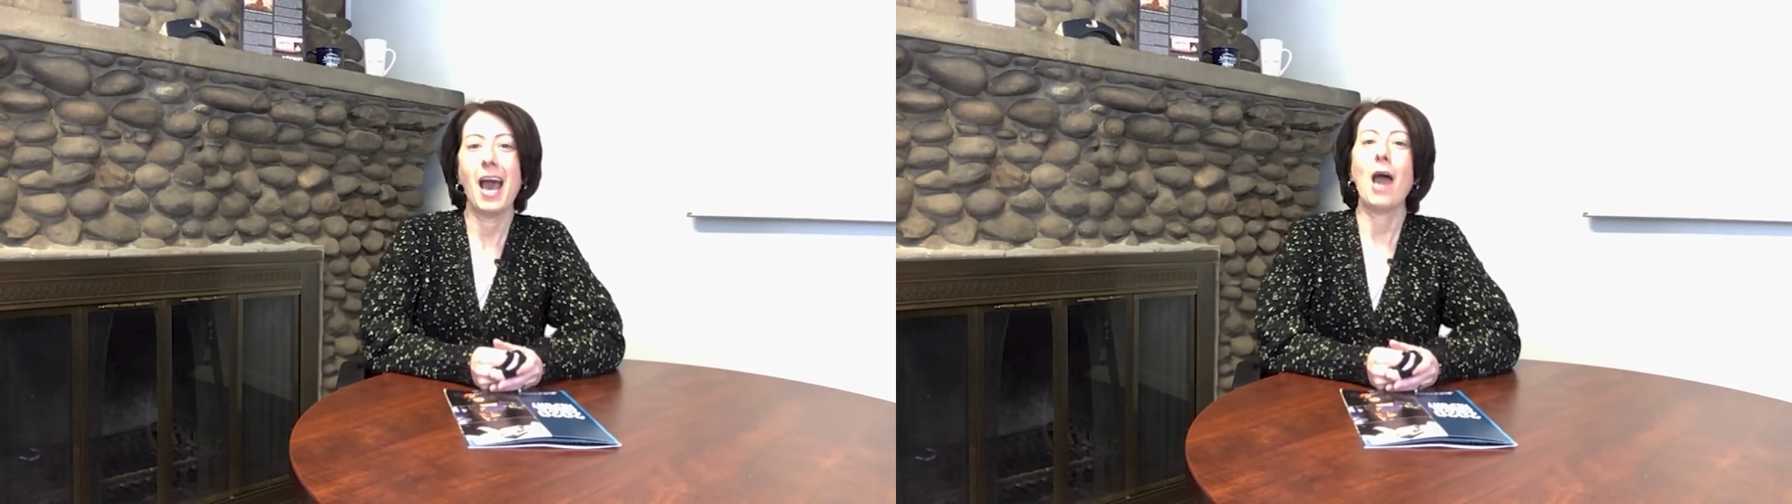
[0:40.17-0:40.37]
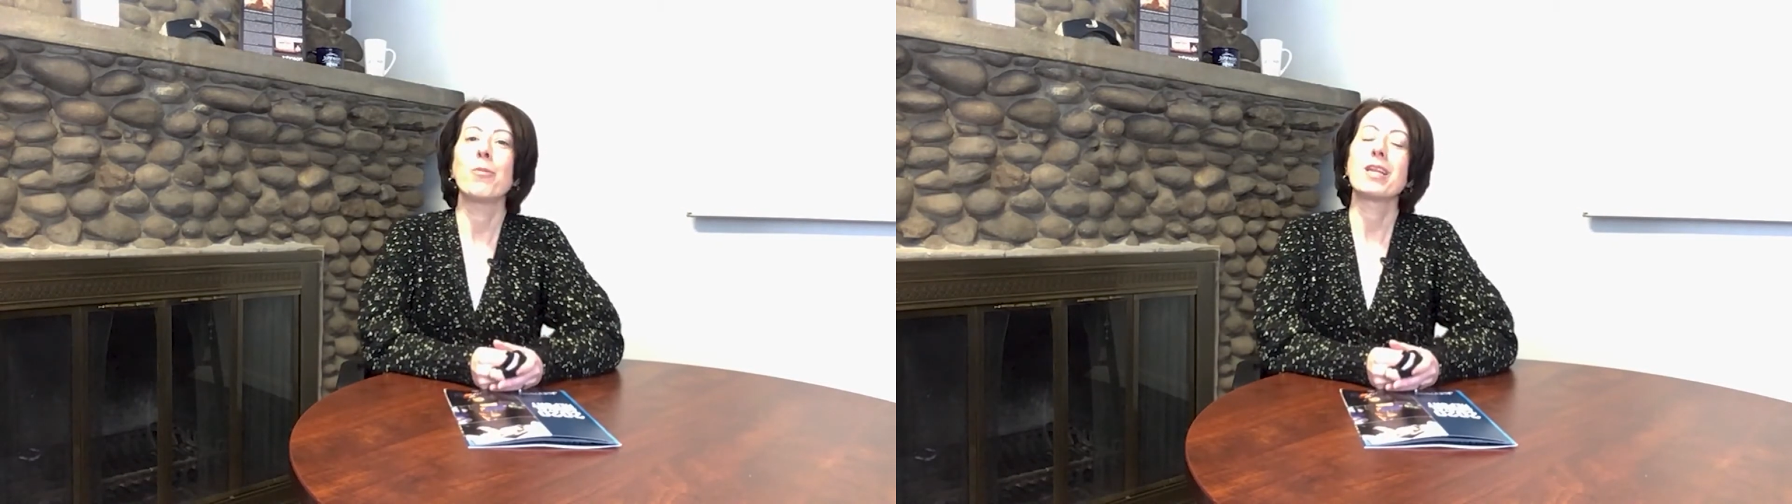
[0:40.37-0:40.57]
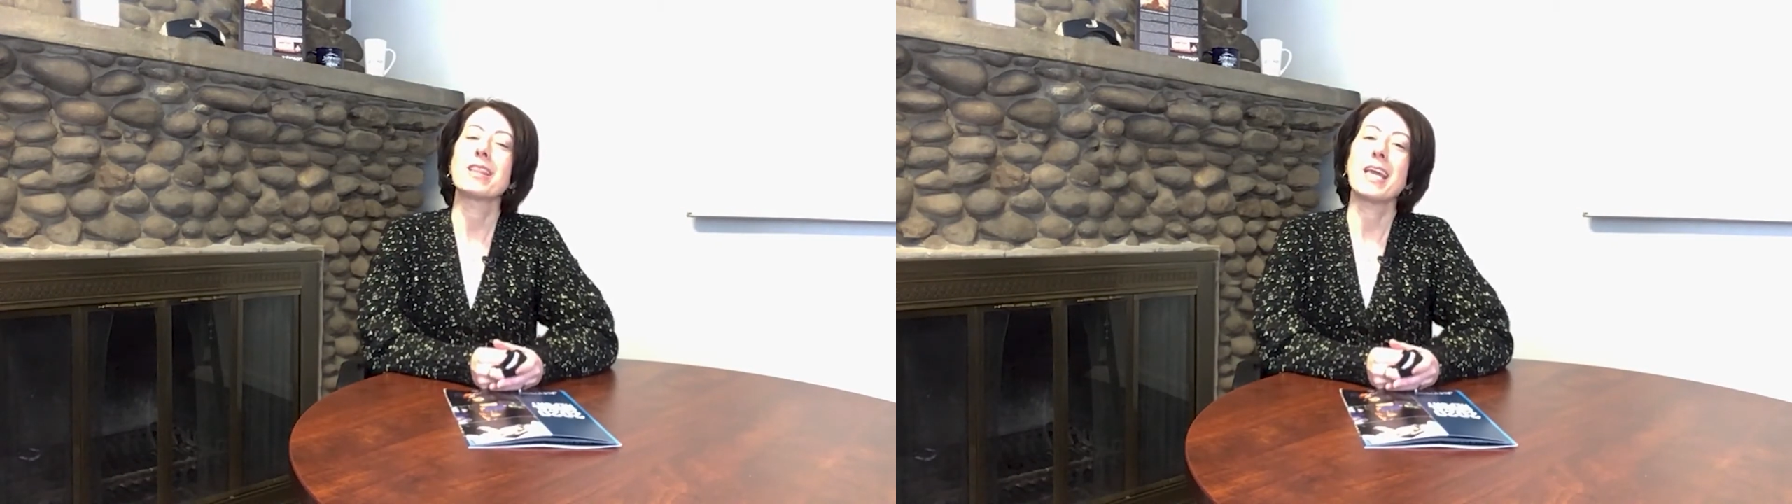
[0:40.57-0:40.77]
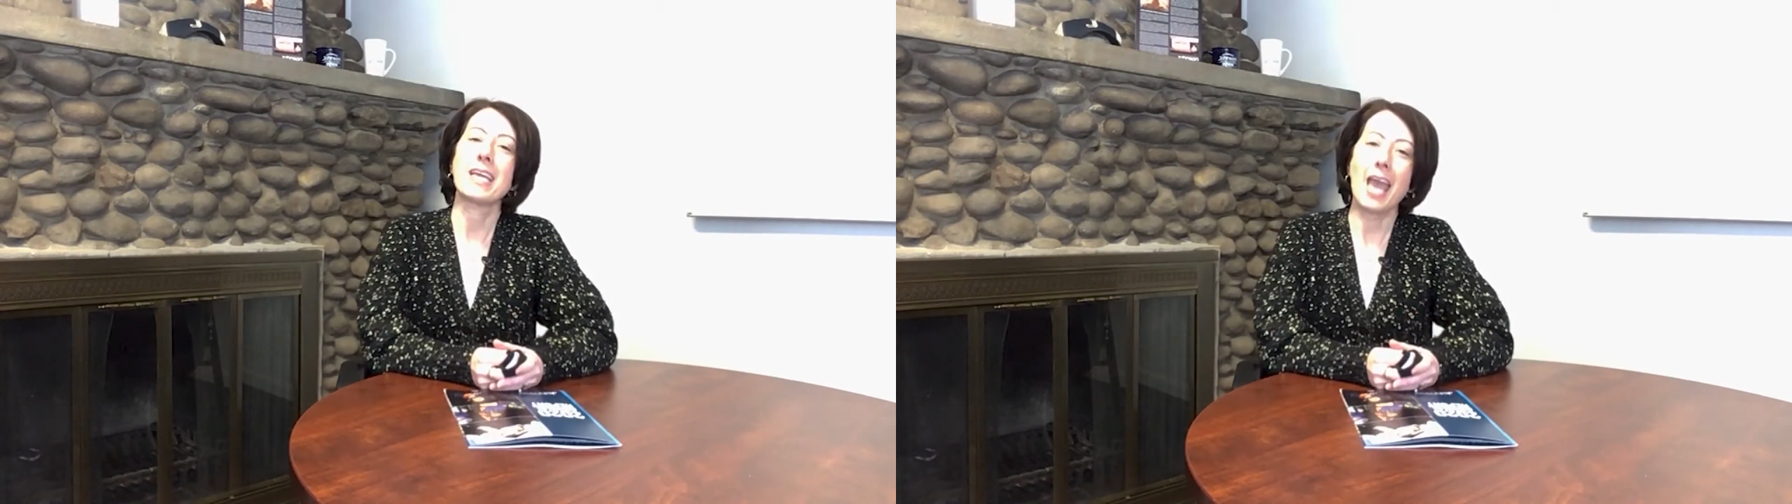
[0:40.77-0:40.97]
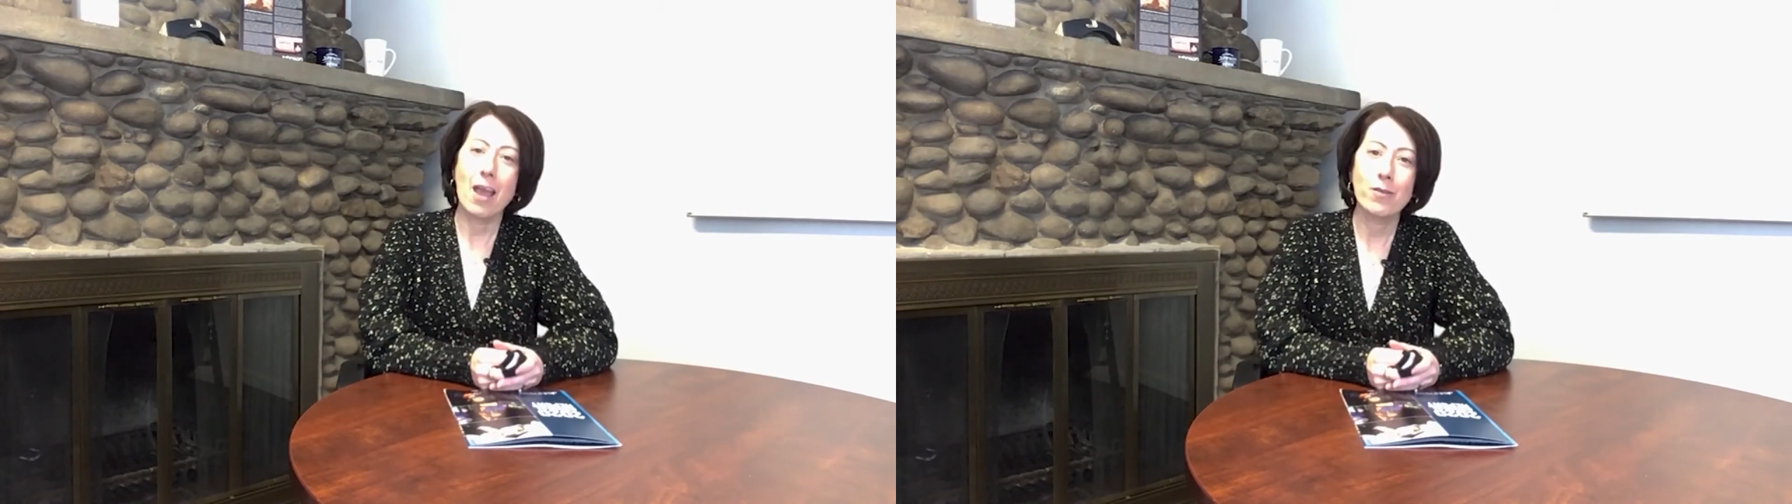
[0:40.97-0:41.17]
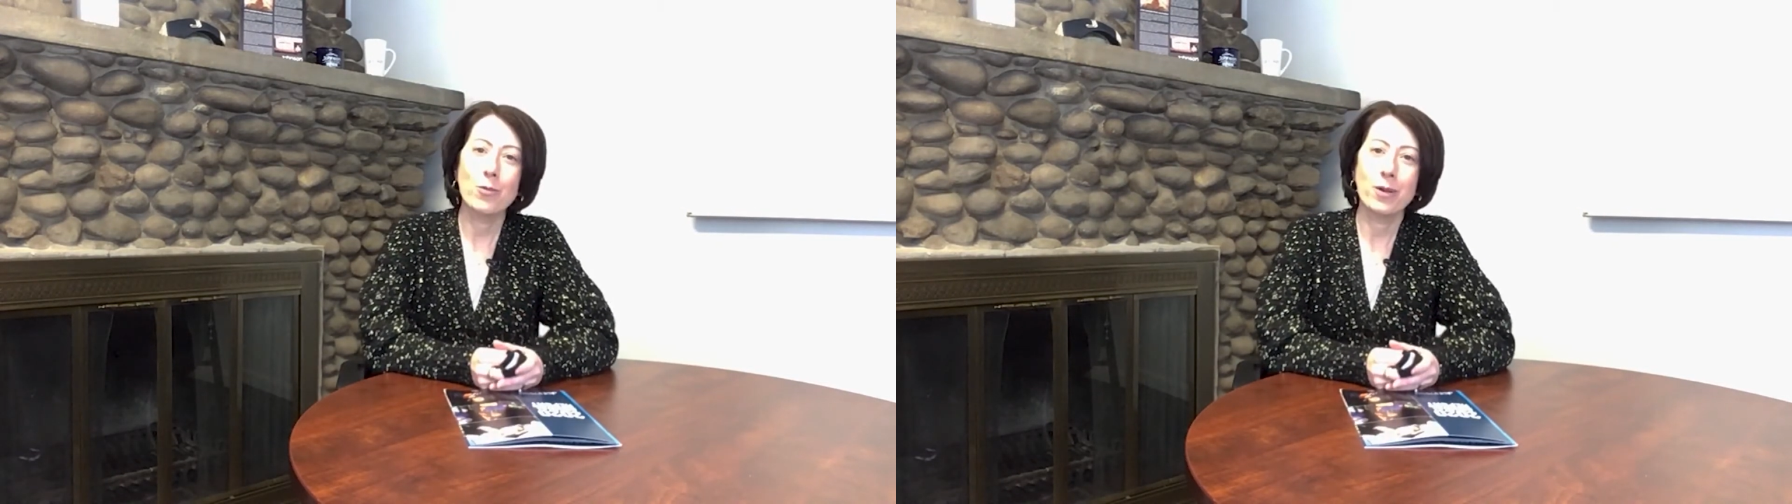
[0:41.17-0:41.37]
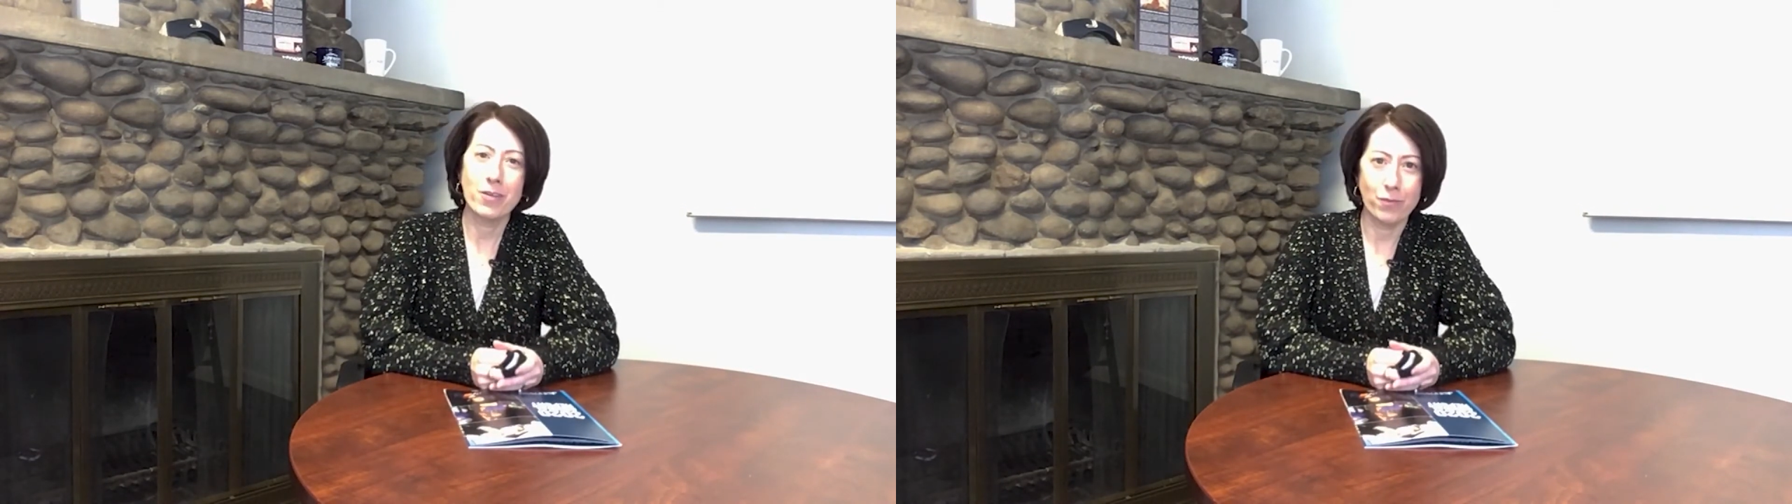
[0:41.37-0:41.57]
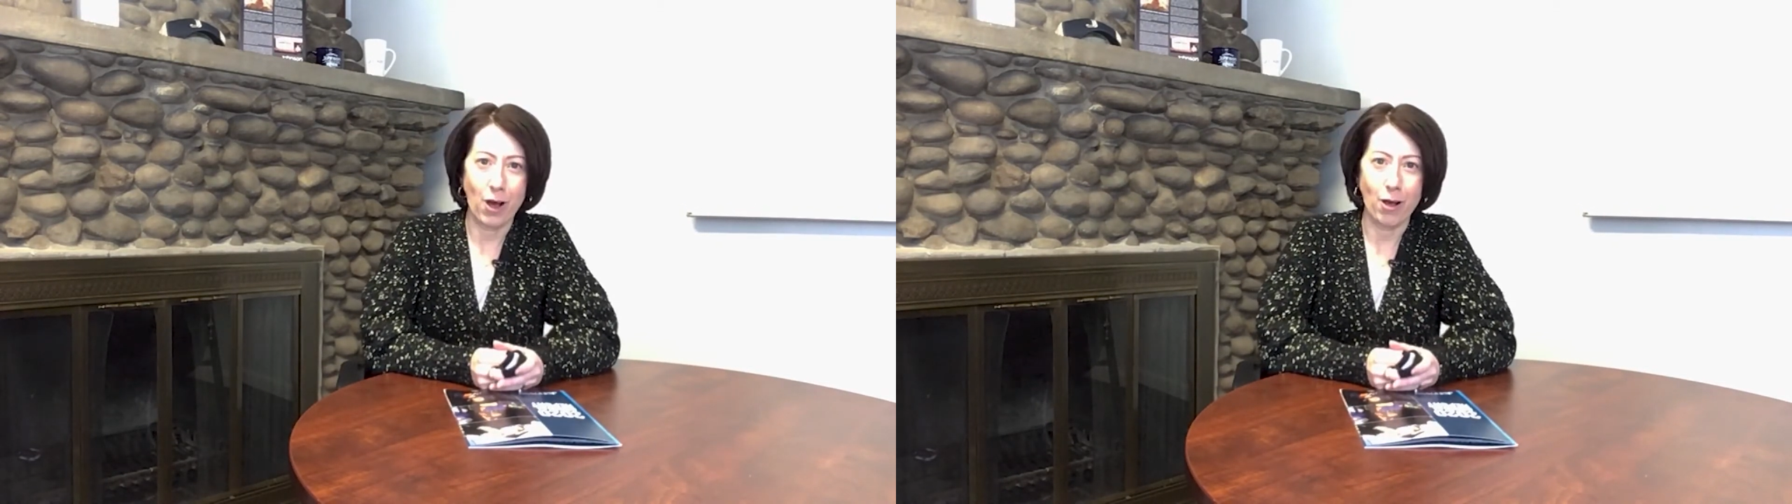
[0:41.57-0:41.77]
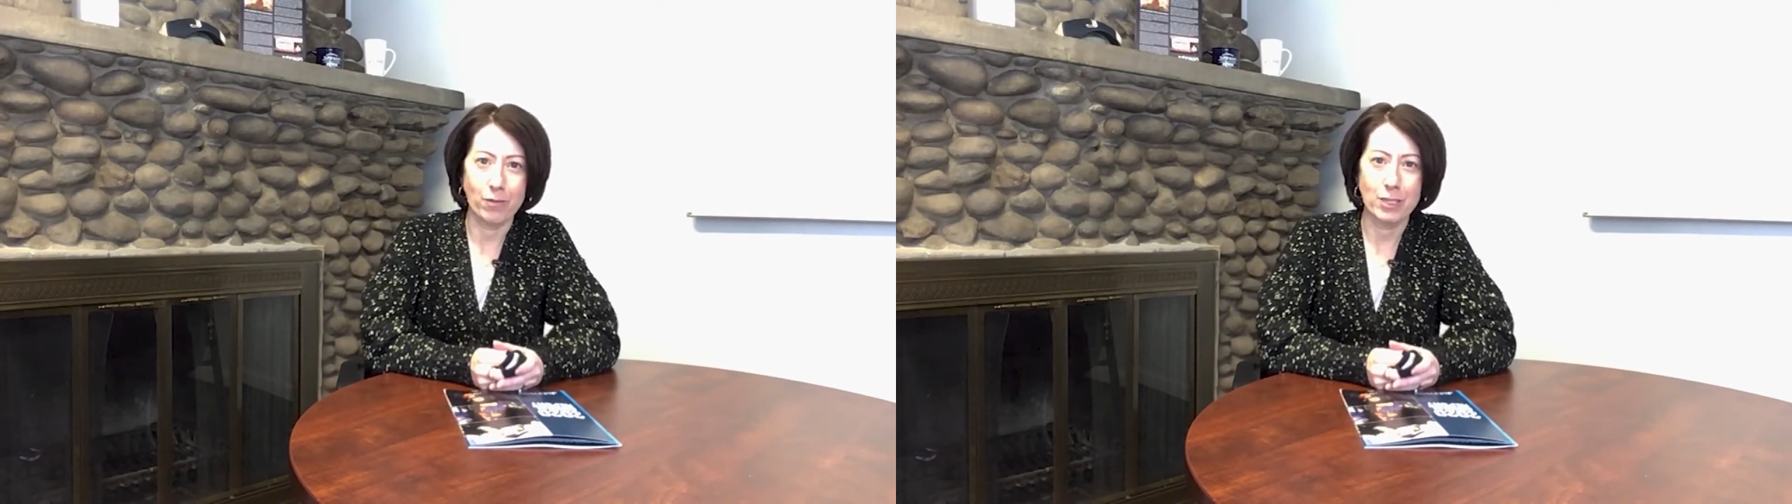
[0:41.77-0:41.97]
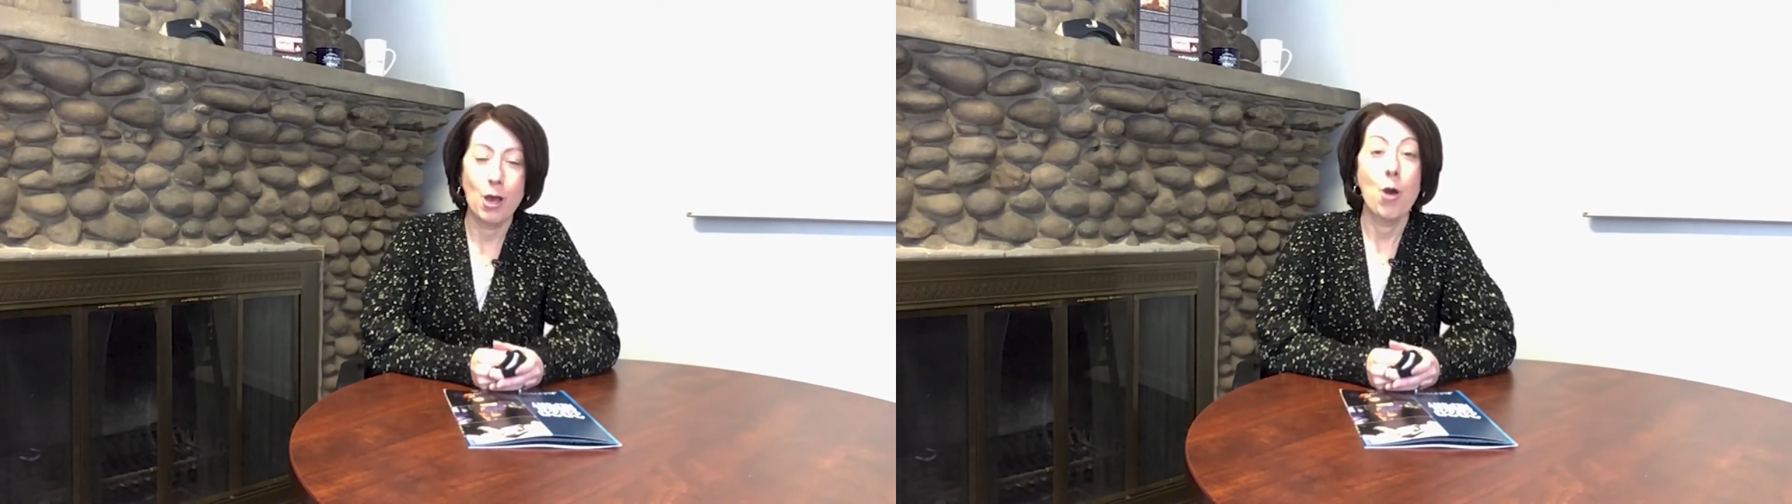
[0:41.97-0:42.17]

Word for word: I want to thank everyone involved